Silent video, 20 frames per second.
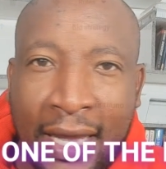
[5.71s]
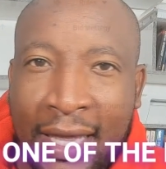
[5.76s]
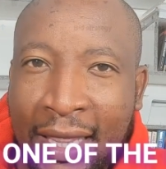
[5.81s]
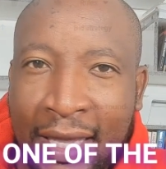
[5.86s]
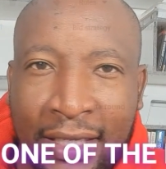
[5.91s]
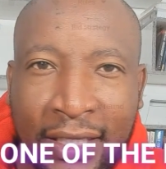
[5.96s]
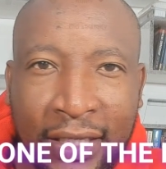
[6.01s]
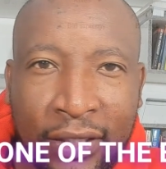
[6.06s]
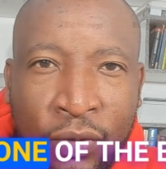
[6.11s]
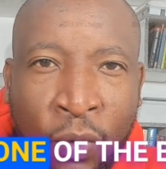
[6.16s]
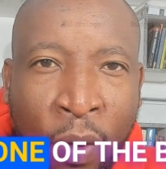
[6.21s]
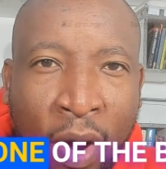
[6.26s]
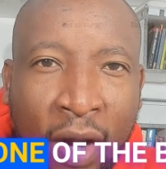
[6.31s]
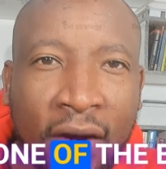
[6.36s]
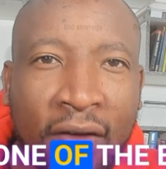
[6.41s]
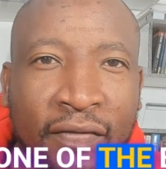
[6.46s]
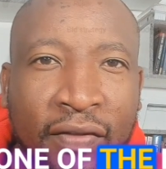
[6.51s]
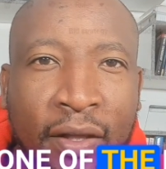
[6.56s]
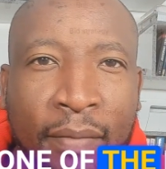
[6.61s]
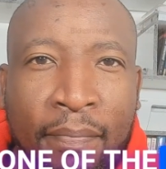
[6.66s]
This is one
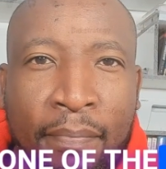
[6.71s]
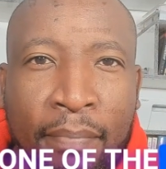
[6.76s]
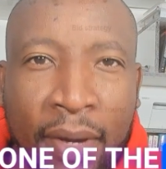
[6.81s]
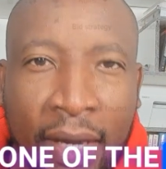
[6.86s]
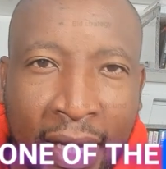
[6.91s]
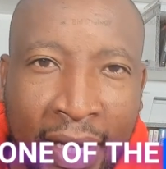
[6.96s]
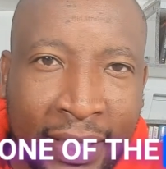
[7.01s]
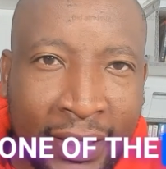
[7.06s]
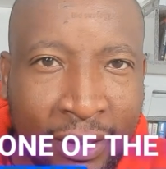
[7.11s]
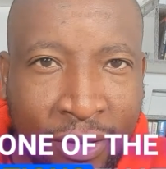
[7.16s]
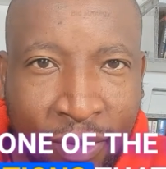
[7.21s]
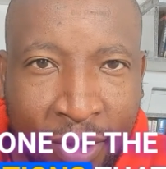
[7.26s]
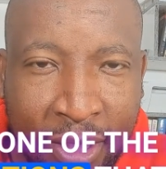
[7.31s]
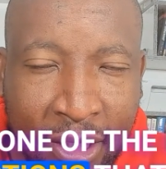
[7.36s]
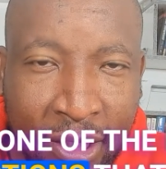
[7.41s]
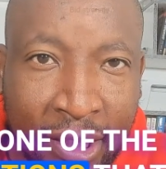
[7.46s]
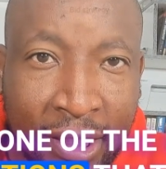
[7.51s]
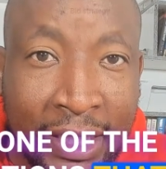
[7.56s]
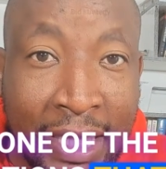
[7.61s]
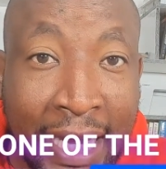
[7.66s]
of the biggest
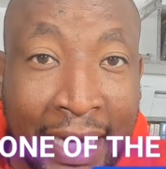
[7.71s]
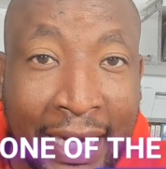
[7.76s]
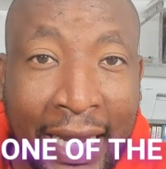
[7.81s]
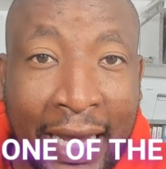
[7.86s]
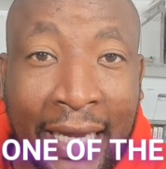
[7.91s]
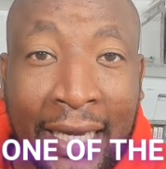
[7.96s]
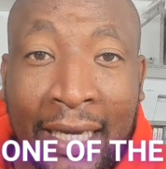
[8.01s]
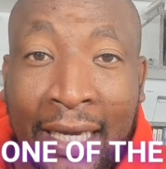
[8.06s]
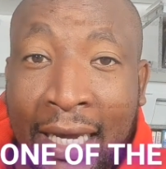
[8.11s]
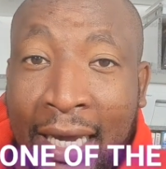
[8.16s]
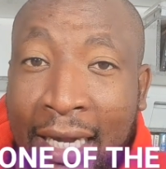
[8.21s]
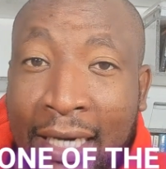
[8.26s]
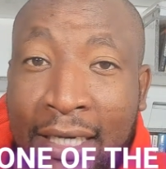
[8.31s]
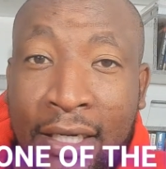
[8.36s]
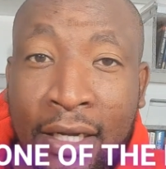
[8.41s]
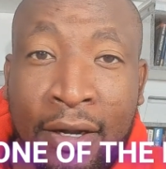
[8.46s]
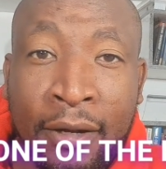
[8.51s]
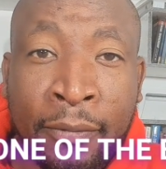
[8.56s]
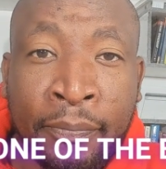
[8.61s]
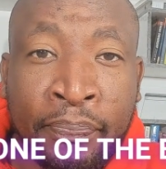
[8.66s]
questions that I get
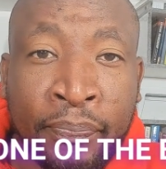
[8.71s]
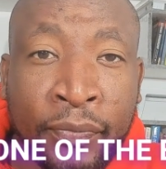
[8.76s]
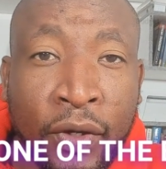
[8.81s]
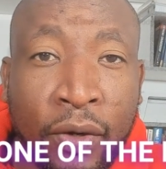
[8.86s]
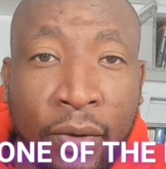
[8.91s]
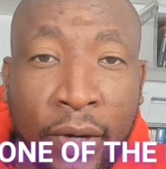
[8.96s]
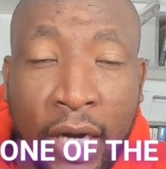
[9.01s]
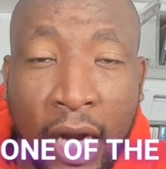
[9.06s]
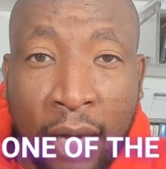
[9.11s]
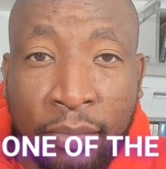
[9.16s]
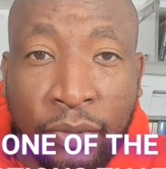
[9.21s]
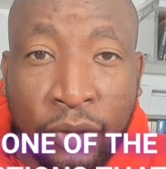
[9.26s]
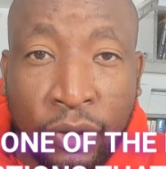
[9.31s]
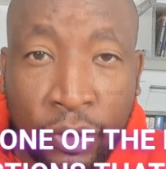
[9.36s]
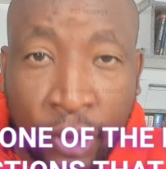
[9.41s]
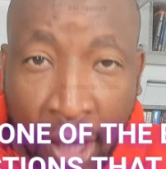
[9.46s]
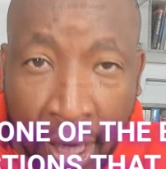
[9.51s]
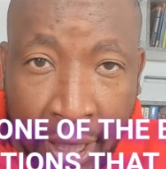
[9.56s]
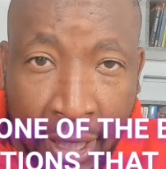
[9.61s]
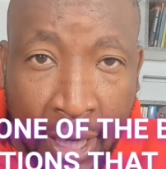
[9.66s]
when I'm
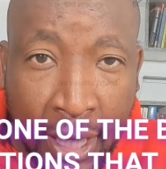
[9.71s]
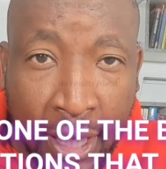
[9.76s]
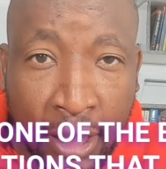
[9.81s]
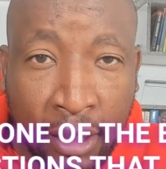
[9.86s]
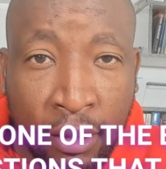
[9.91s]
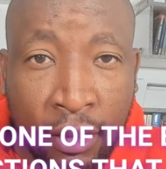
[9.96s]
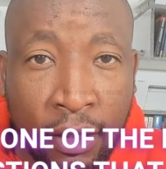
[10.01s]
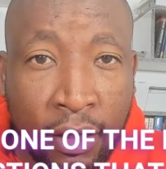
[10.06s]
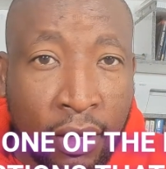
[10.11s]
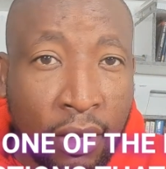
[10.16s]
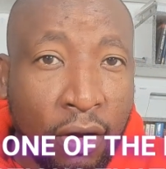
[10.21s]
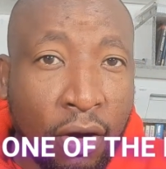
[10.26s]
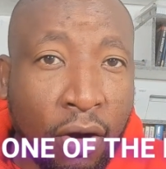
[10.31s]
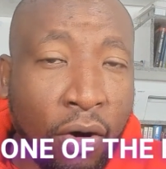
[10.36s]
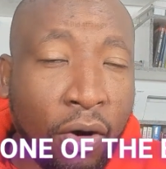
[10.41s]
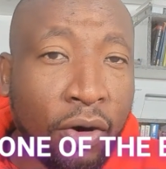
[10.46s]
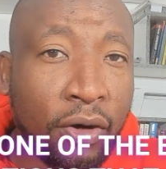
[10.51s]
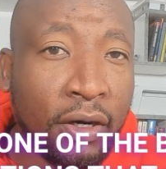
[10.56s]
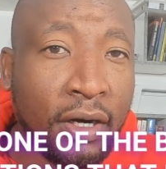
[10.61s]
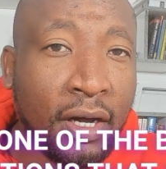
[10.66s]
training
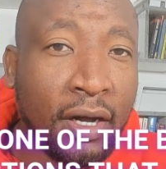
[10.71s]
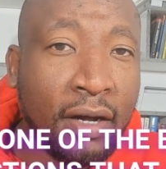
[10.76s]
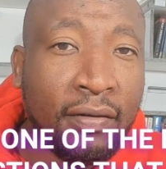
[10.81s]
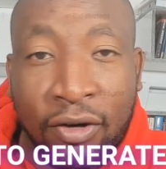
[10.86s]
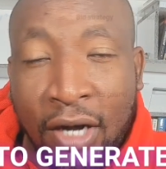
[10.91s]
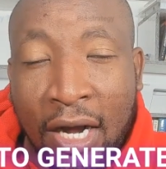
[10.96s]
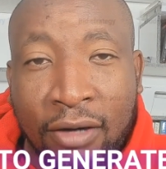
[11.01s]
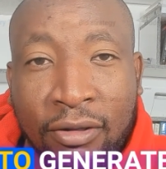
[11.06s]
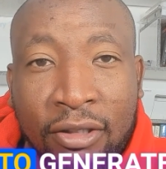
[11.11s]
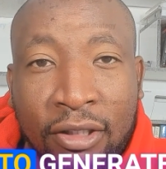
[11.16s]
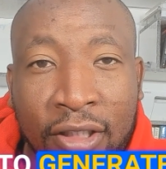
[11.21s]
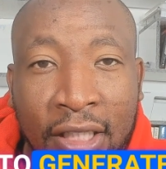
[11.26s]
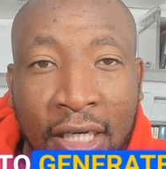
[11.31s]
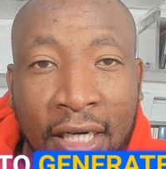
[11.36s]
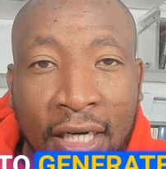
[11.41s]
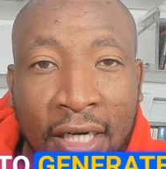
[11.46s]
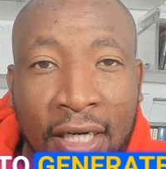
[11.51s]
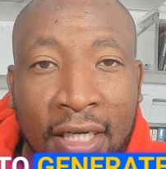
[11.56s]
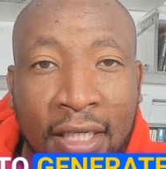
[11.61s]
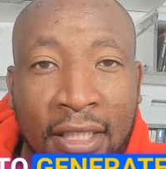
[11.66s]
on how to
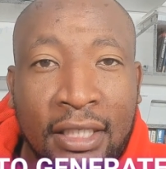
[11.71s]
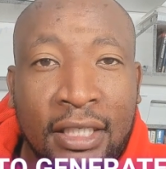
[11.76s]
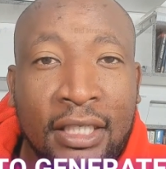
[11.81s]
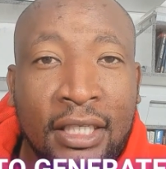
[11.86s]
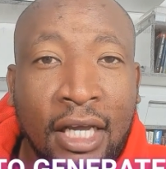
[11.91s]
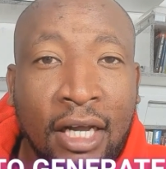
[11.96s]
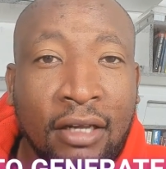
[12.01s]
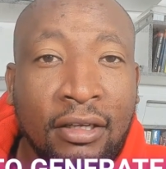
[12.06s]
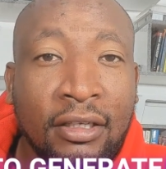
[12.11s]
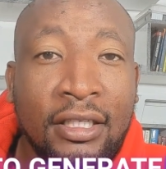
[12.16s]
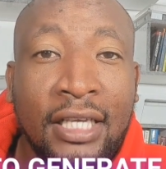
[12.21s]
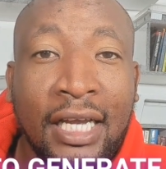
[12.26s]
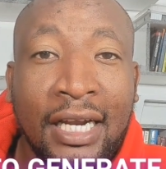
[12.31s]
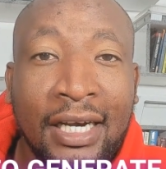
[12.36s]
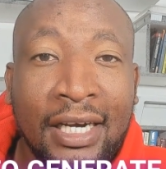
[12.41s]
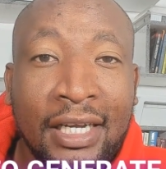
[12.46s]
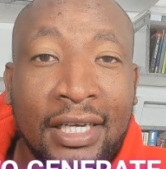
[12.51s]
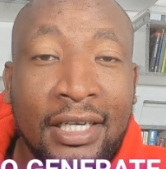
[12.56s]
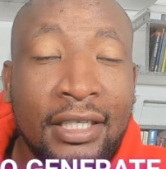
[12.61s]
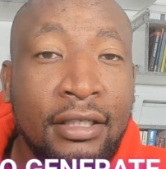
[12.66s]
generate sales
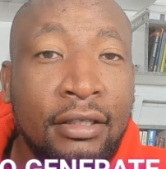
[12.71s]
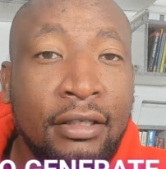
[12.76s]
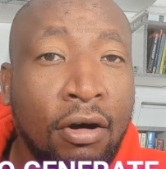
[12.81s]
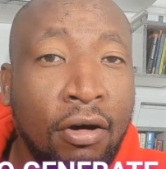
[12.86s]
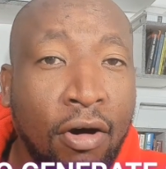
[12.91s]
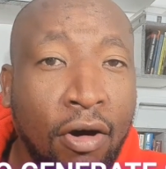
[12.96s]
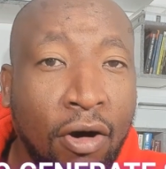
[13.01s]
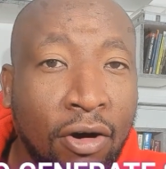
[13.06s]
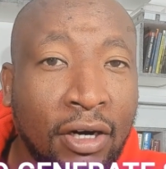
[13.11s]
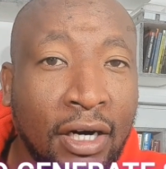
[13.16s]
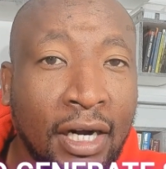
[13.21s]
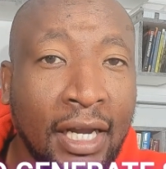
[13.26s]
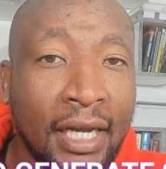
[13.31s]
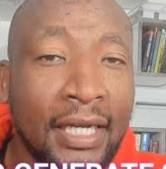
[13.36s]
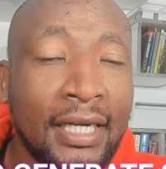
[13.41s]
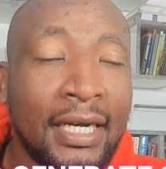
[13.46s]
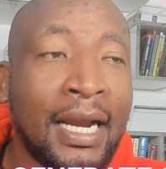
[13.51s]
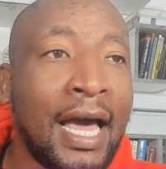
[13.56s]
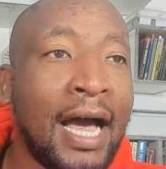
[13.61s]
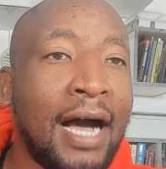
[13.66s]
and leads
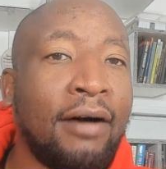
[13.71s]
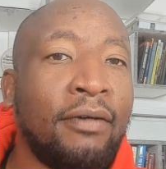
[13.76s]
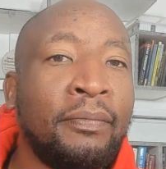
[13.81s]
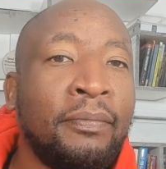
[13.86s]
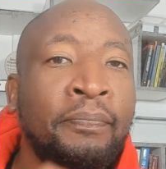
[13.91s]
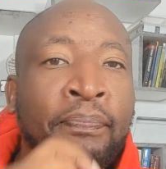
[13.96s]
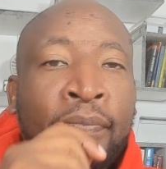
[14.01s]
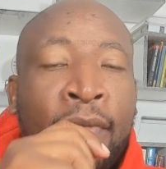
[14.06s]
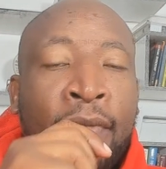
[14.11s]
online. Now,